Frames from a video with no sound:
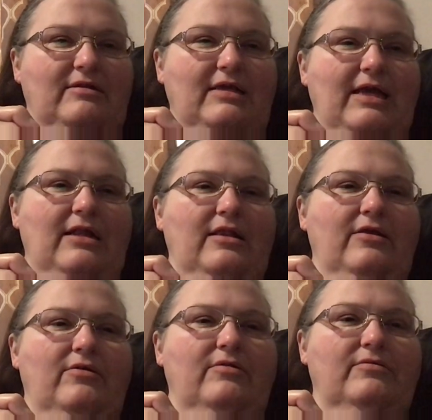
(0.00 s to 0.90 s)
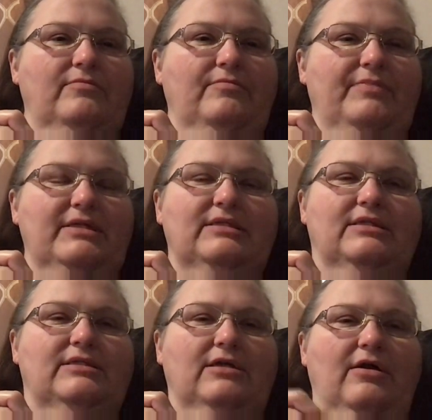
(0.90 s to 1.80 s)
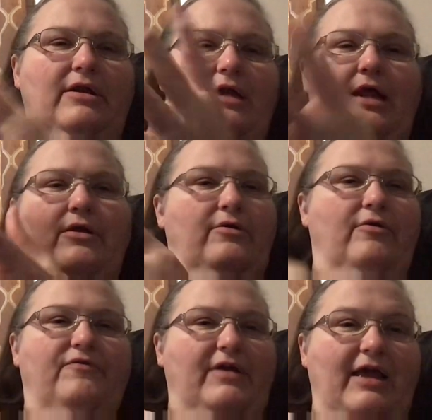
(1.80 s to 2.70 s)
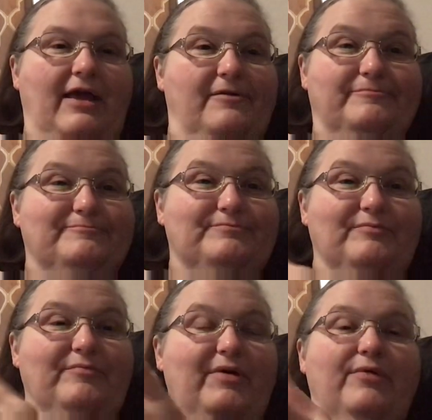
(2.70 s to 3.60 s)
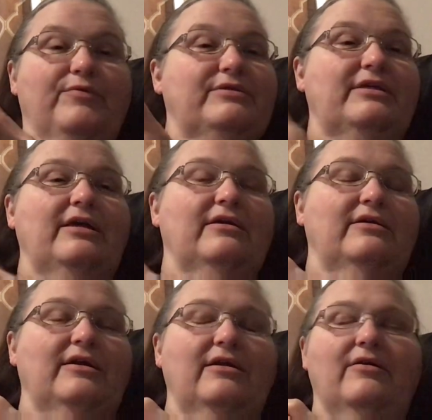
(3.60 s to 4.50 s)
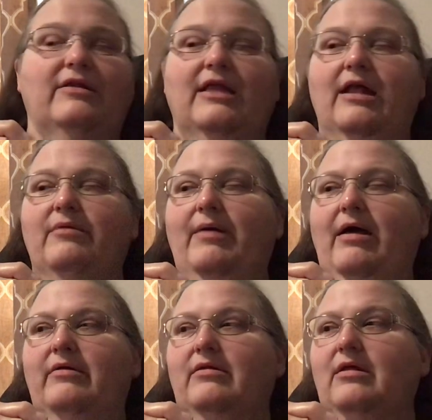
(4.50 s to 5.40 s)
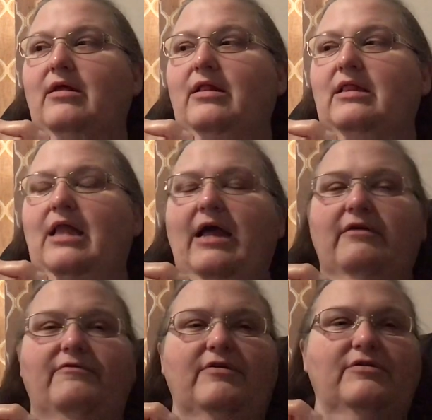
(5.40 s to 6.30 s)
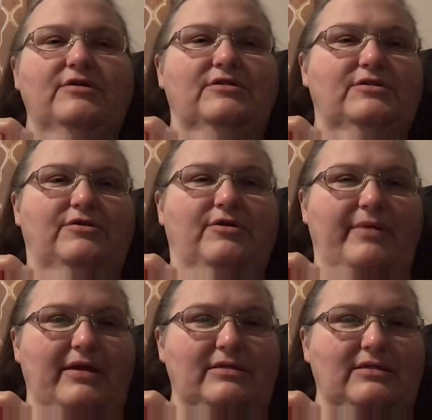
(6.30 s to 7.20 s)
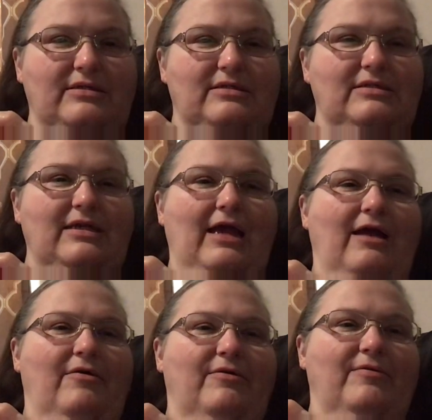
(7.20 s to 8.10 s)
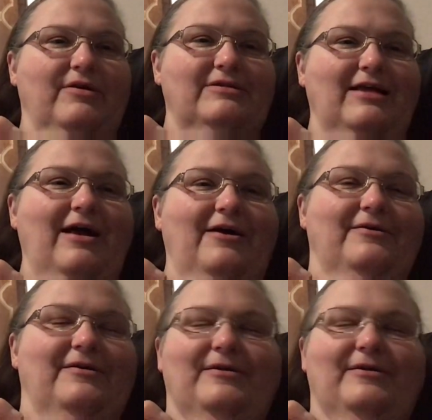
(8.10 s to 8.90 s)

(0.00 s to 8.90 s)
get a little business started. I don't know if I can, but we'll see. And that about life, you just do your best and see how it works out.